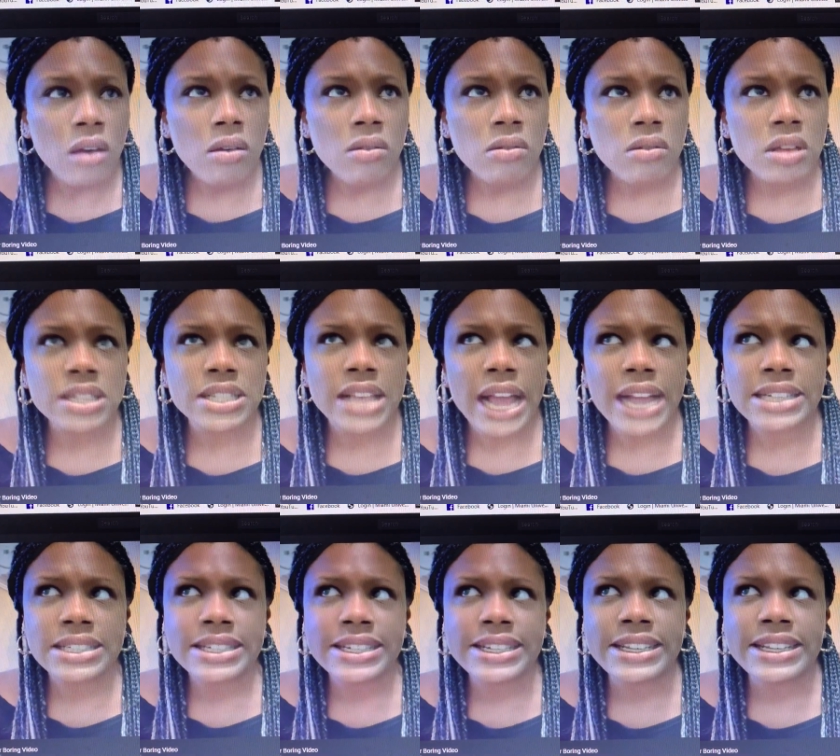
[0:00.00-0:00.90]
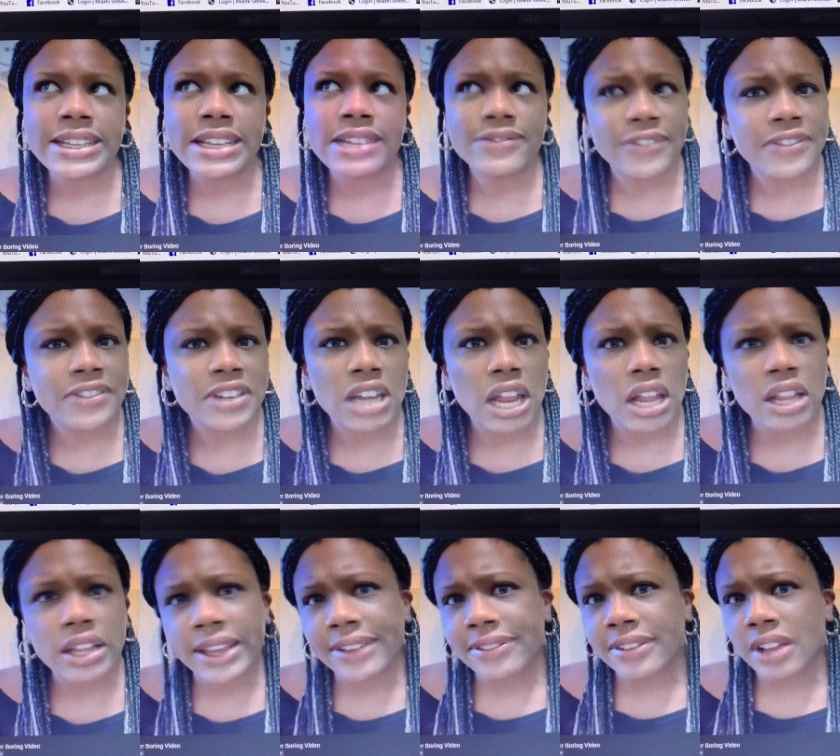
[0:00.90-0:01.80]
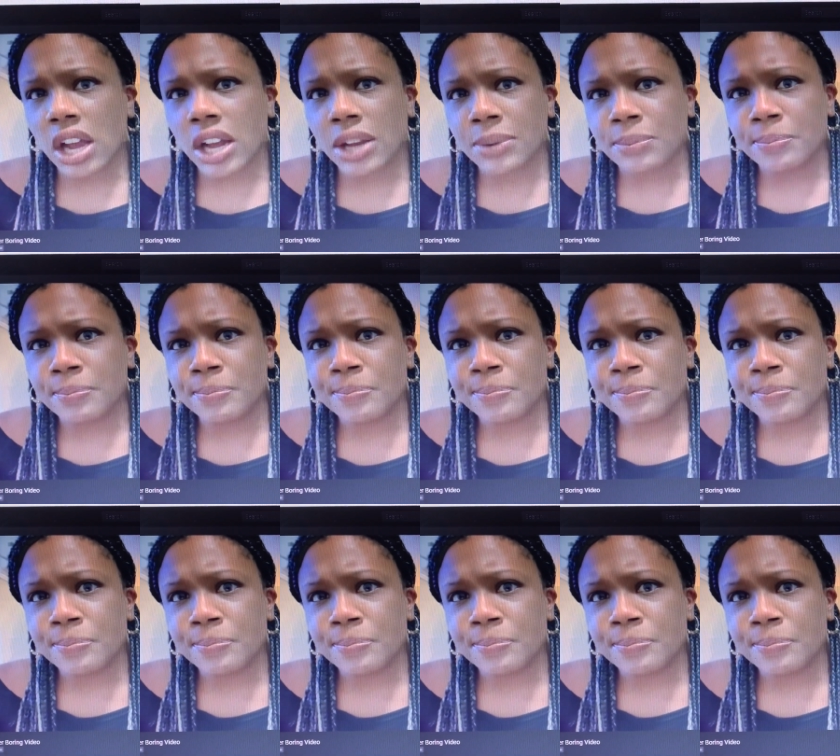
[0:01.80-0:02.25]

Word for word: Oh, it's actually a $50 gift card.